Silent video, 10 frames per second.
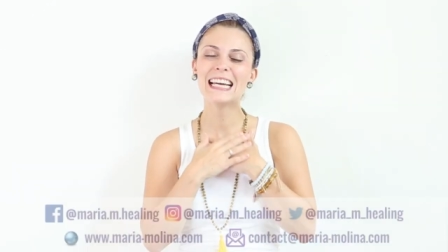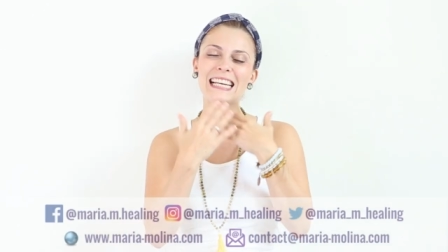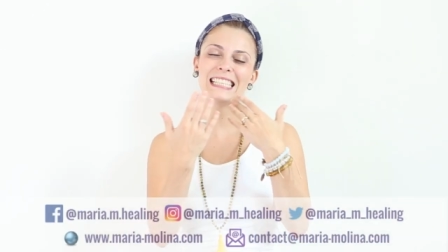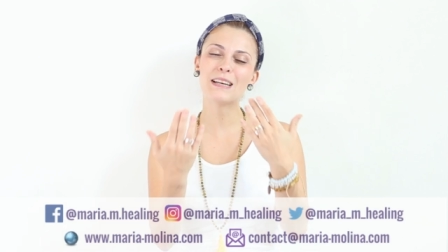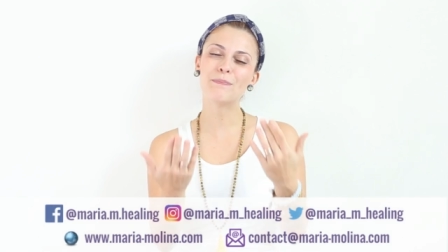
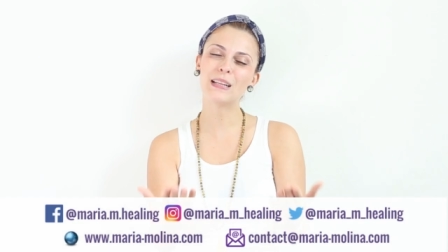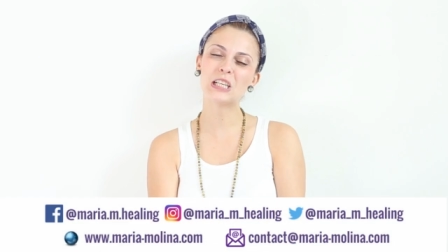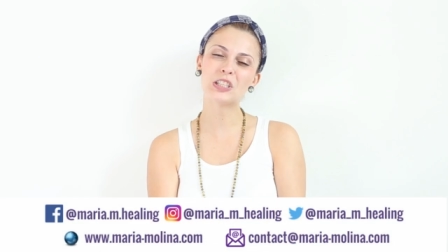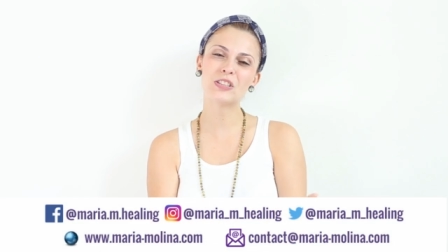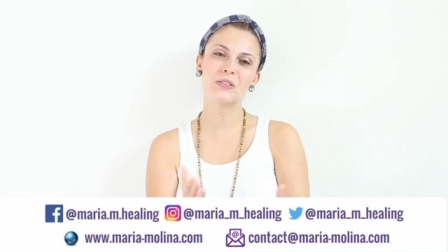It's a
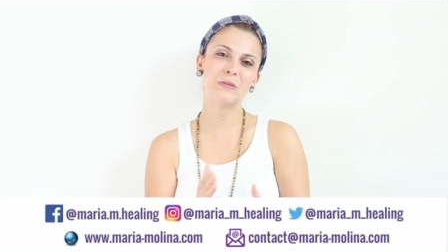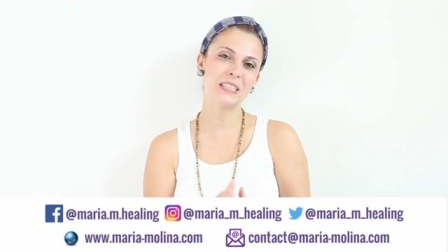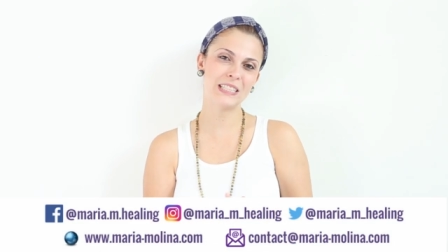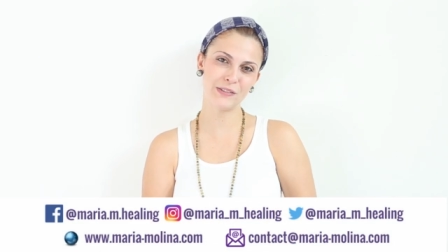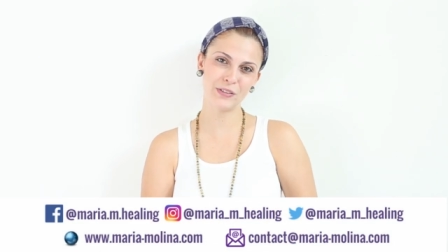pleasure to
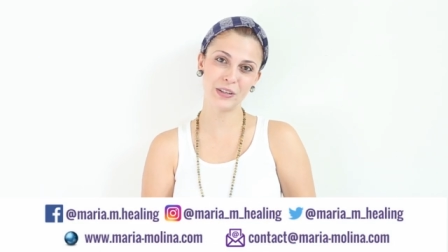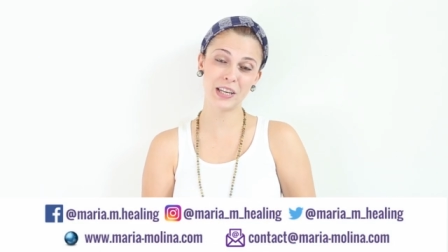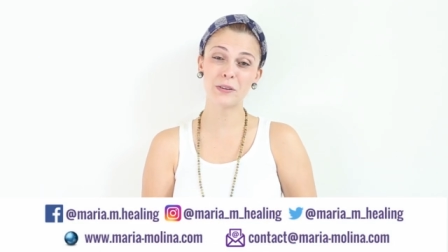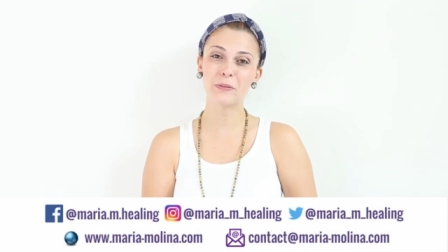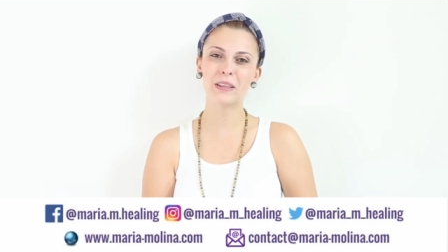receive you
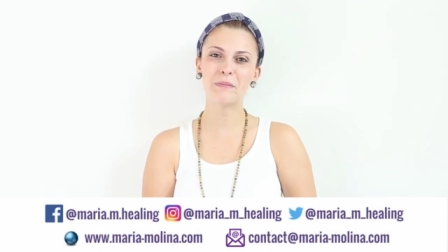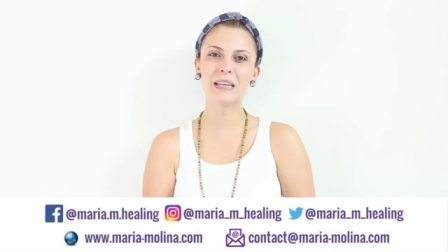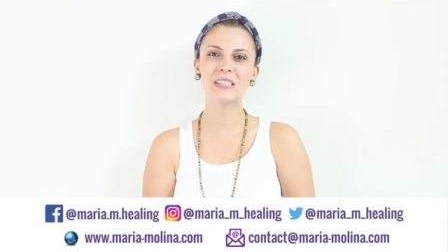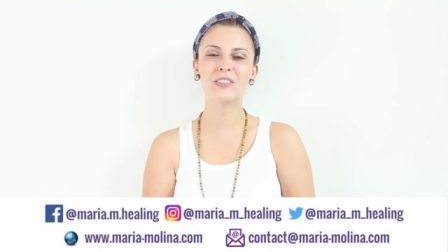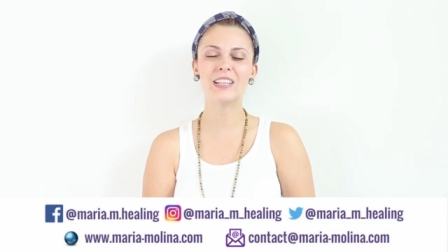here with
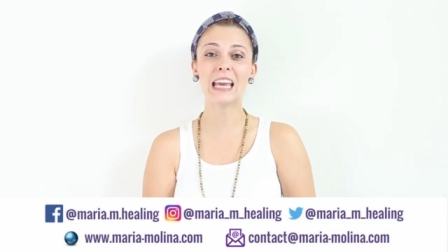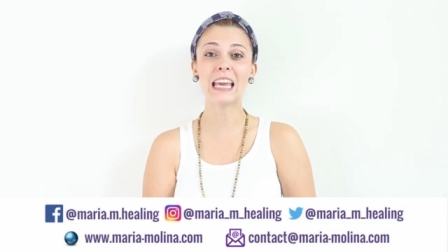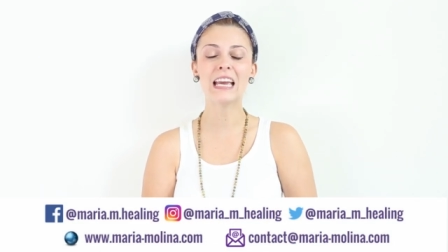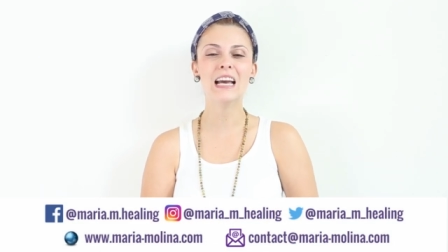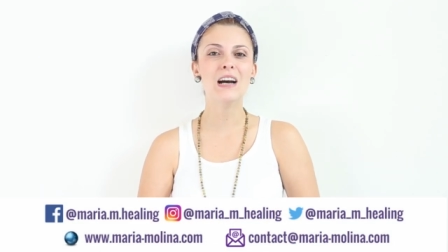me
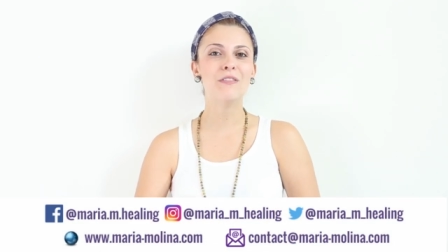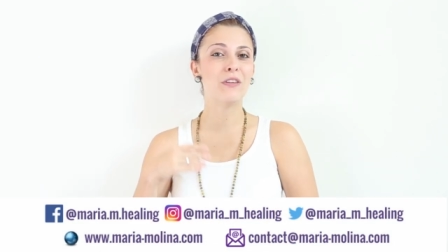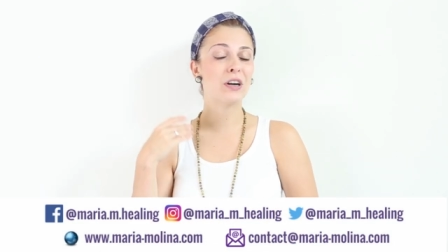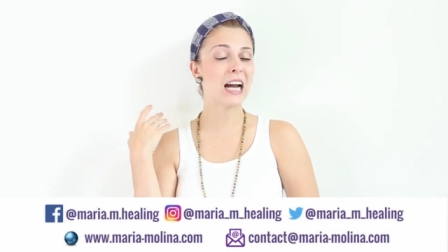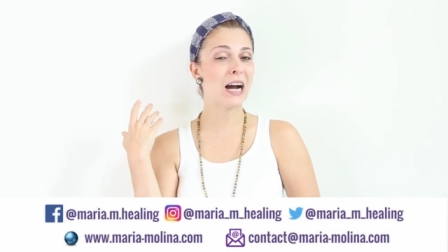today
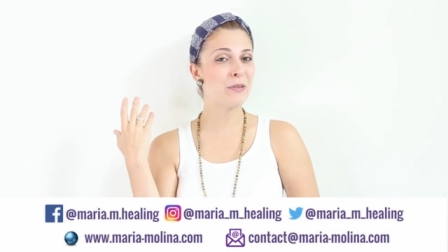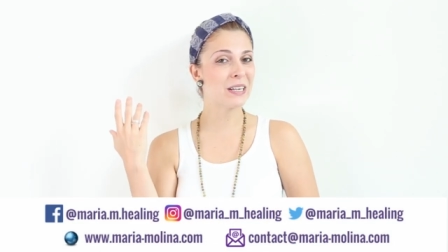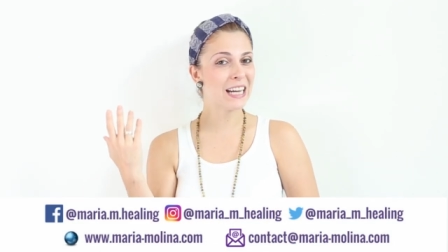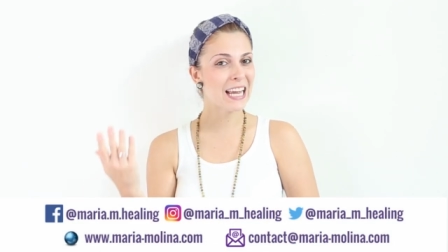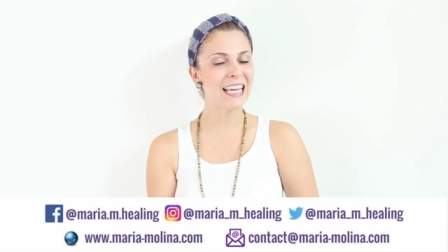for
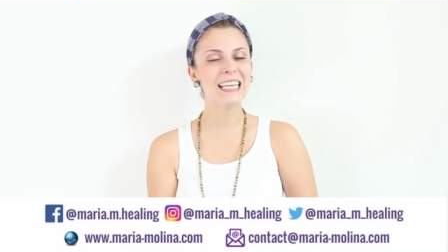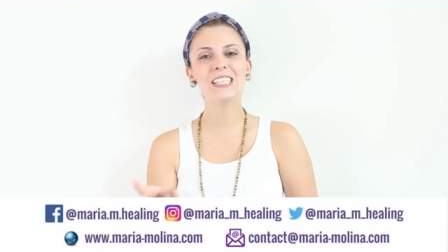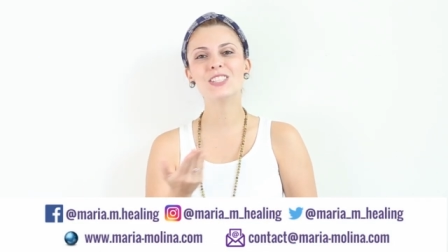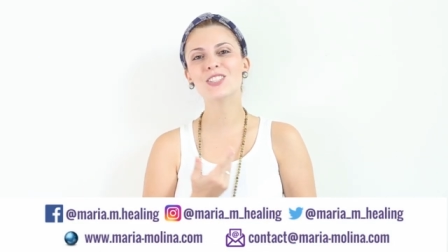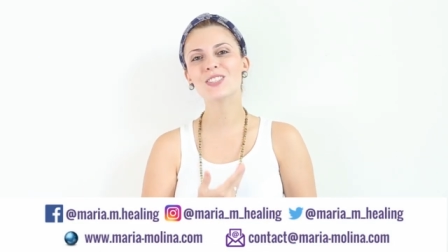our
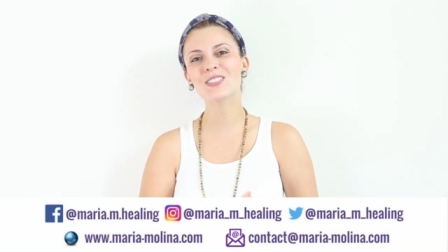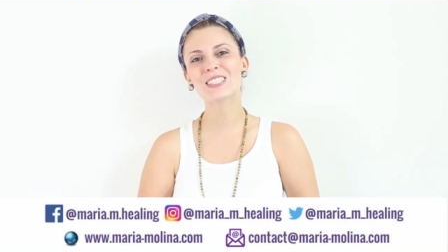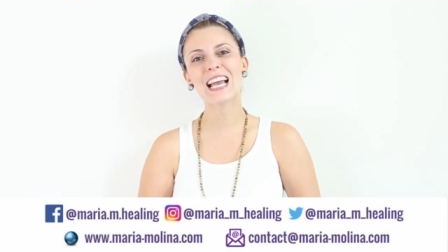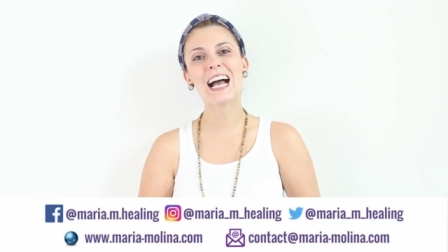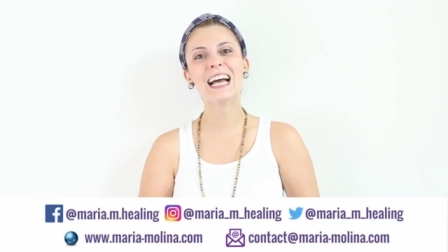angel's
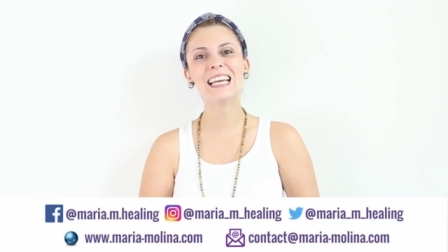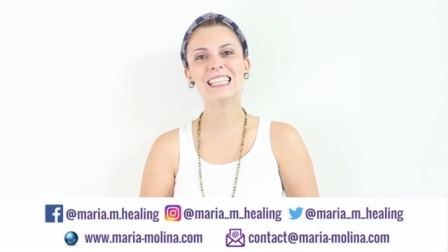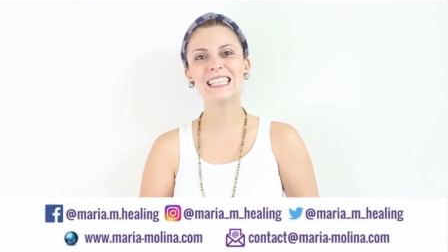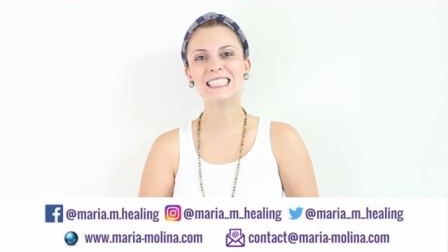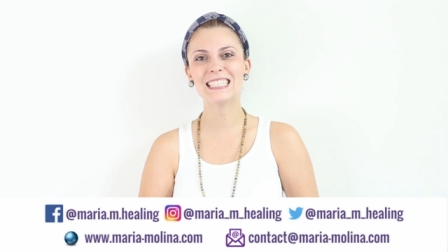
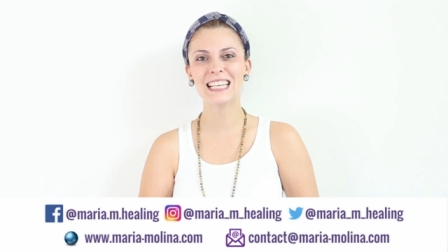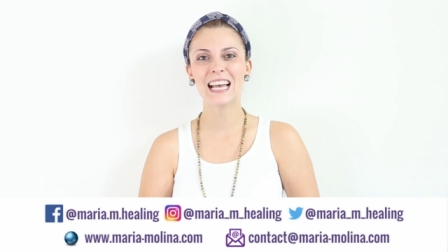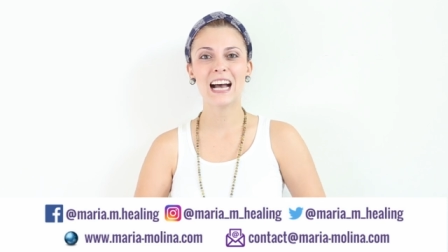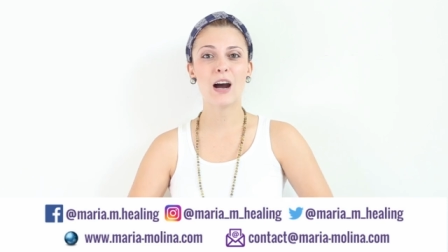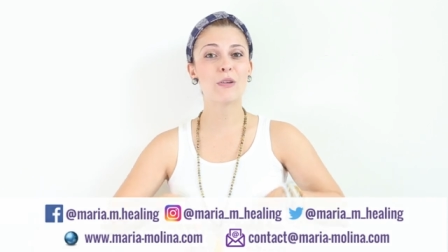guidance,
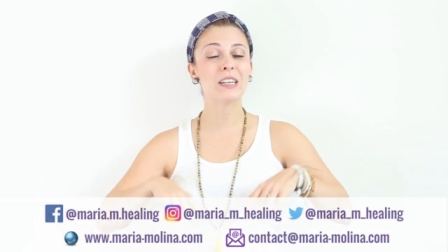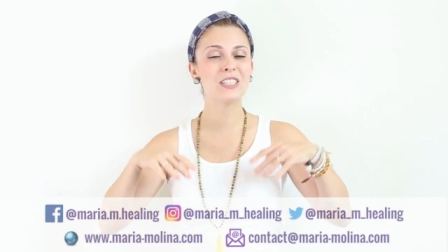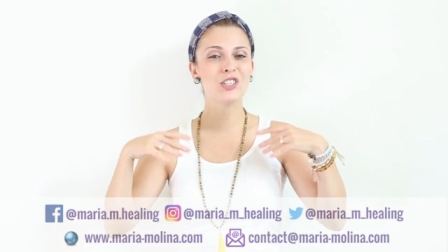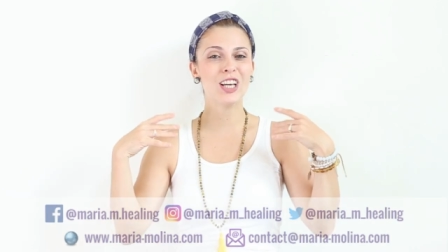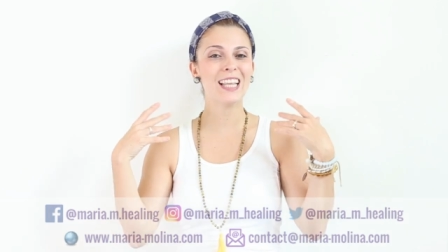our
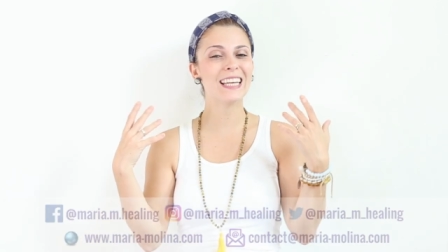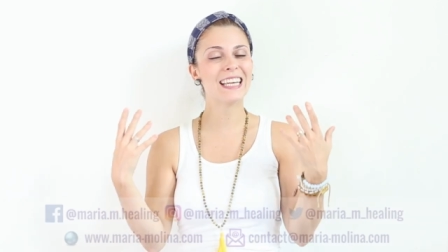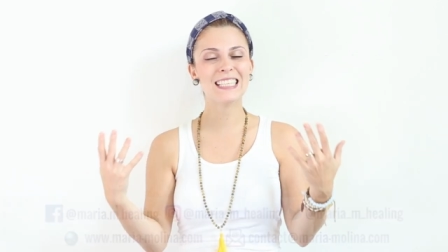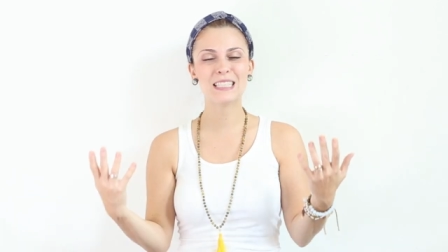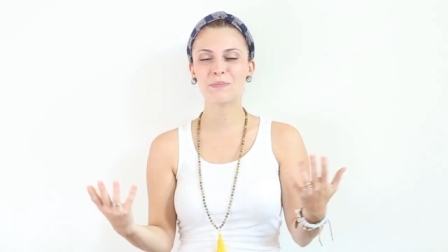
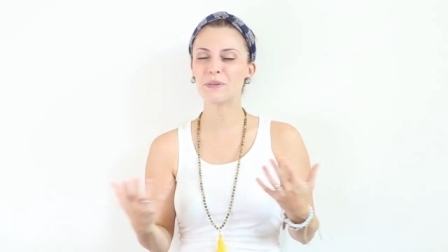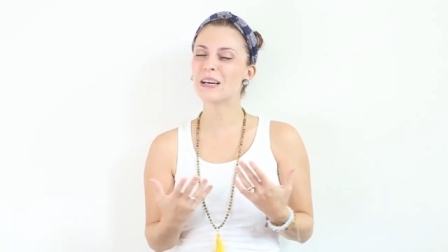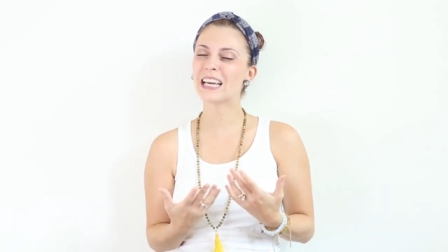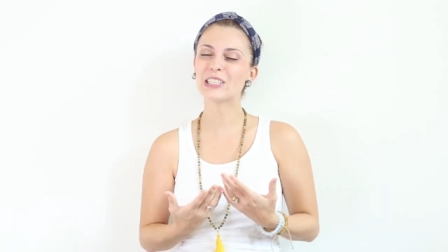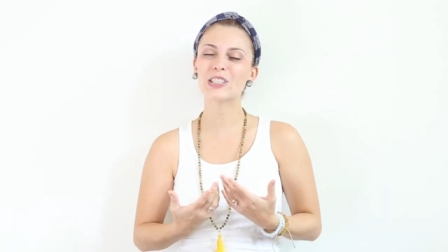angelic
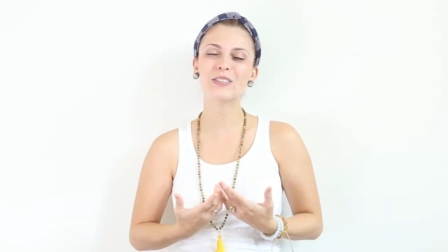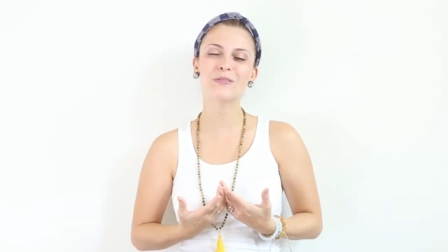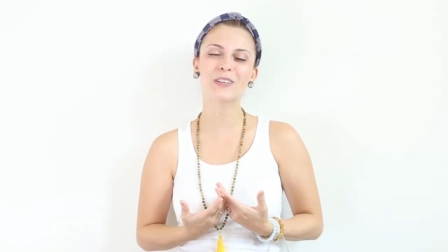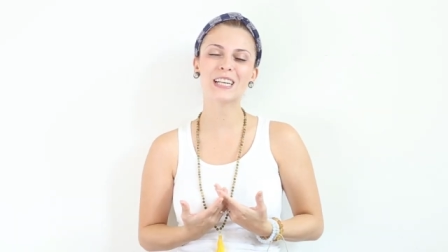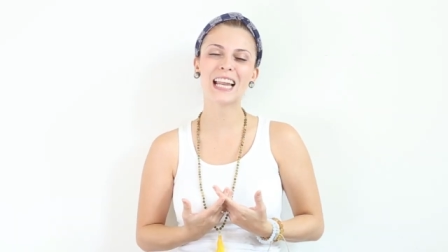inspiration
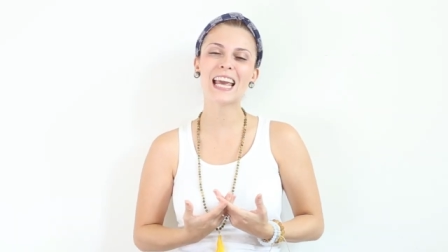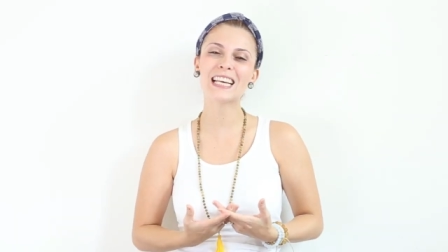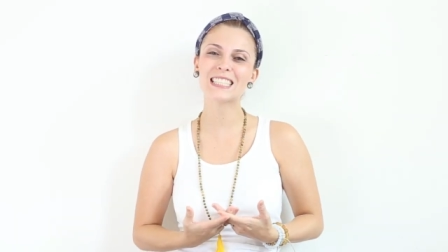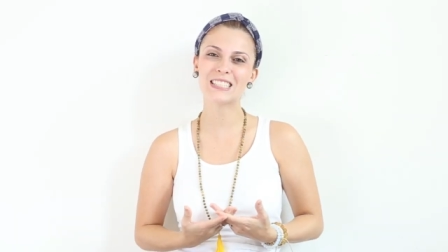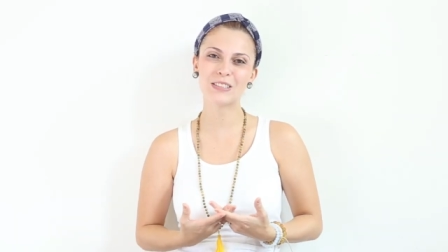for
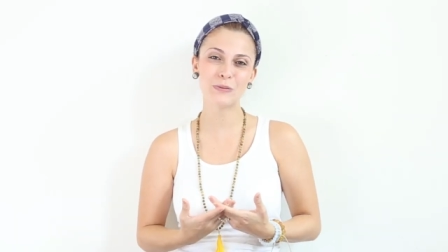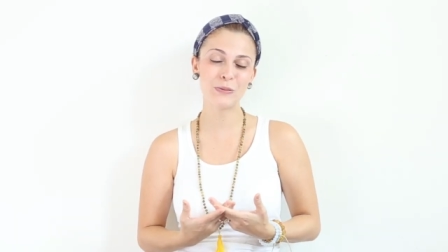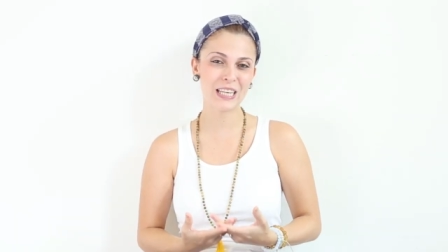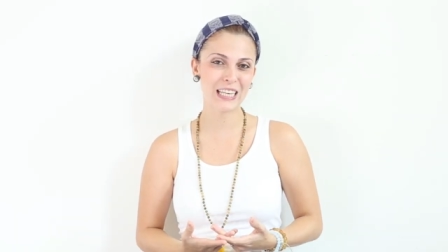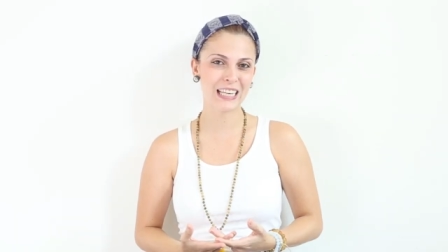next
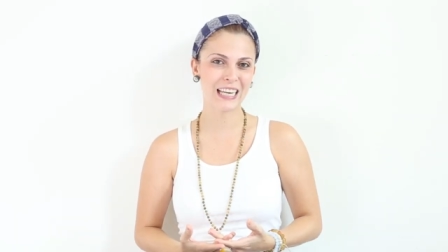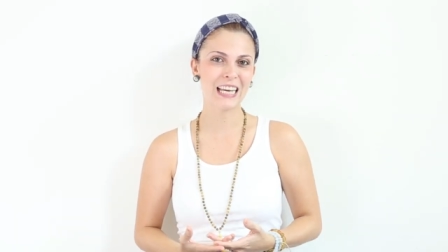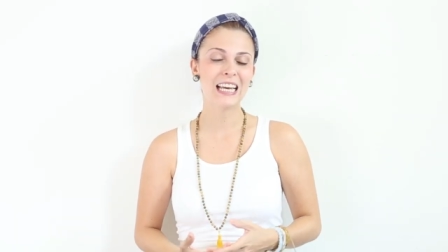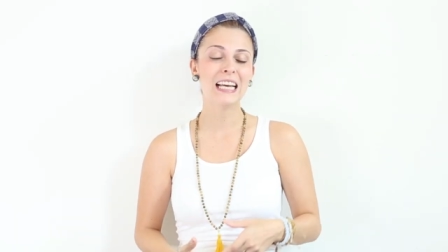week,